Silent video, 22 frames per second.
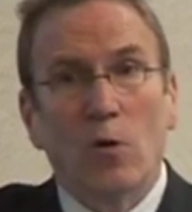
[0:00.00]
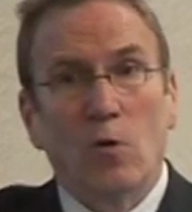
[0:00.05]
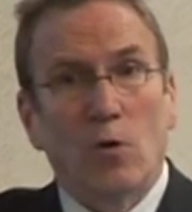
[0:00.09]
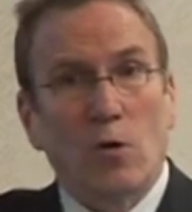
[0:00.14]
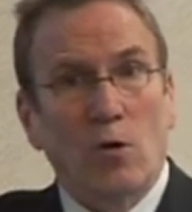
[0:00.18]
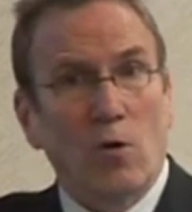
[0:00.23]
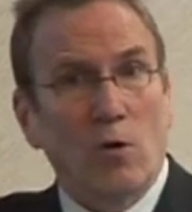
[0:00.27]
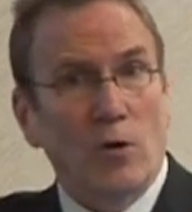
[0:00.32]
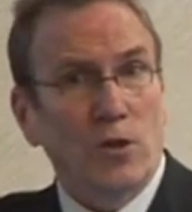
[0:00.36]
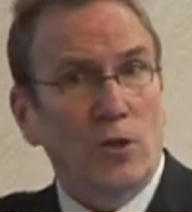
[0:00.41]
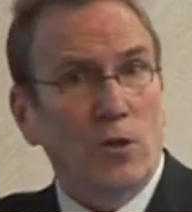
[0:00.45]
We're
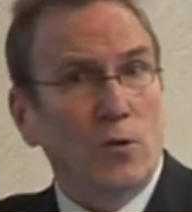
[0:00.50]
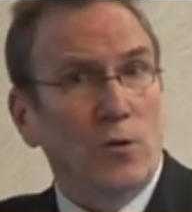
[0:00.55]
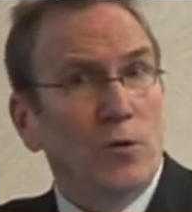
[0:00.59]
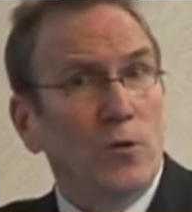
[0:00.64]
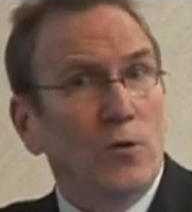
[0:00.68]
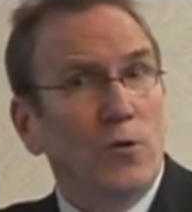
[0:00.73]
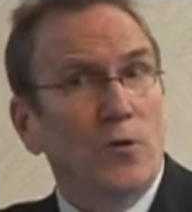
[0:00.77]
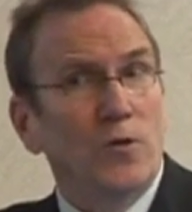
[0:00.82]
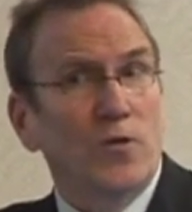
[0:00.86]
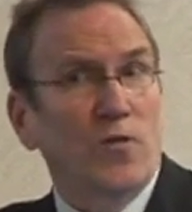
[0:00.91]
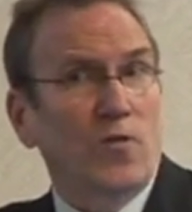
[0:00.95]
going to
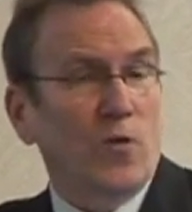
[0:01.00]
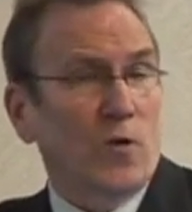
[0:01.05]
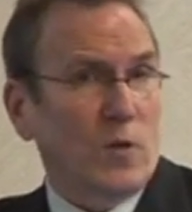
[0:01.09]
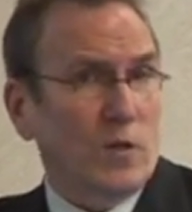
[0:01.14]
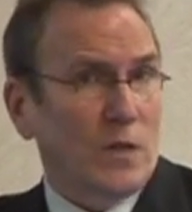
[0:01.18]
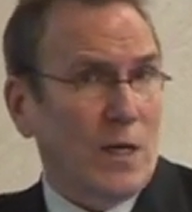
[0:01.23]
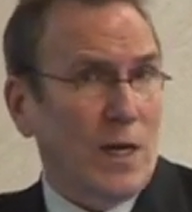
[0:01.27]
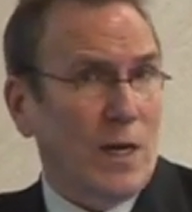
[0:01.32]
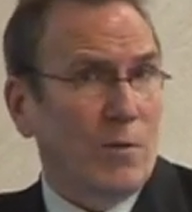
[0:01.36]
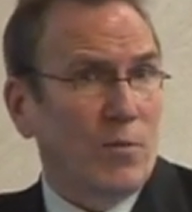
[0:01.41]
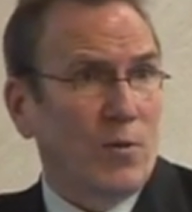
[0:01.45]
lose, for
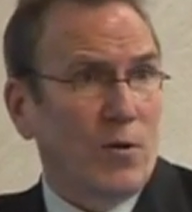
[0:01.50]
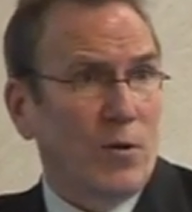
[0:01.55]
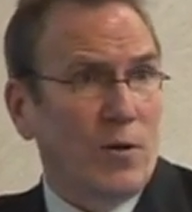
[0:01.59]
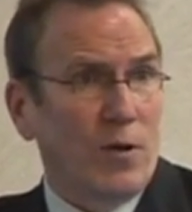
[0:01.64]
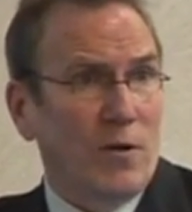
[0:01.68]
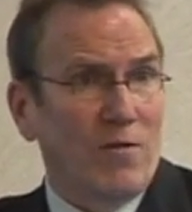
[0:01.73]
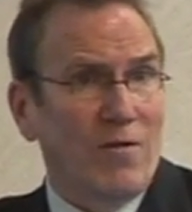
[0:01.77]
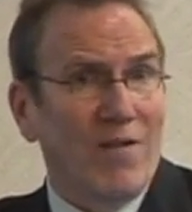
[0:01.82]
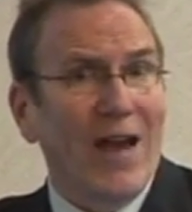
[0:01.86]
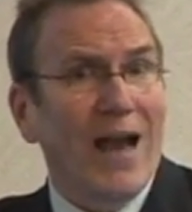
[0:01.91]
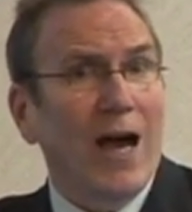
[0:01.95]
example,
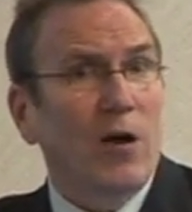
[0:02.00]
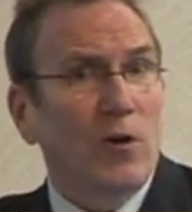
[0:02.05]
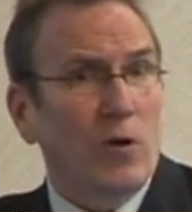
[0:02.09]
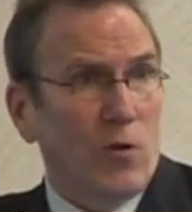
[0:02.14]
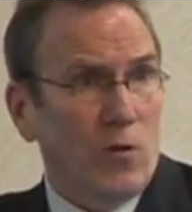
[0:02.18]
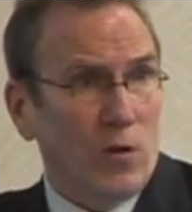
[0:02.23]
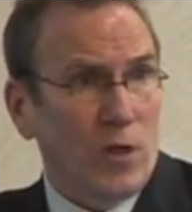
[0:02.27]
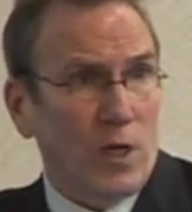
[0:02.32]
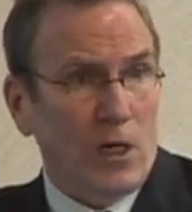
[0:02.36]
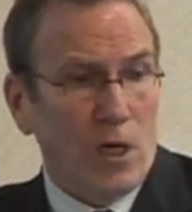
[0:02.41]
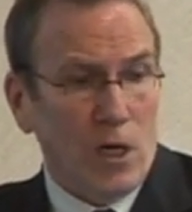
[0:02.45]
the
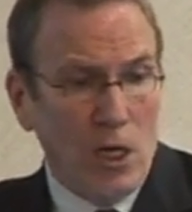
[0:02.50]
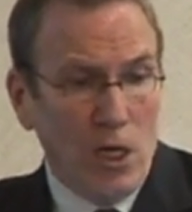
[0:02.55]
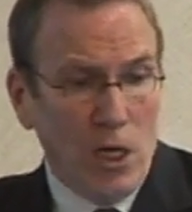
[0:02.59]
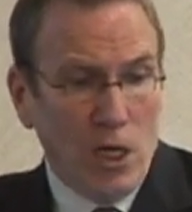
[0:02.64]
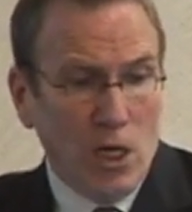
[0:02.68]
value that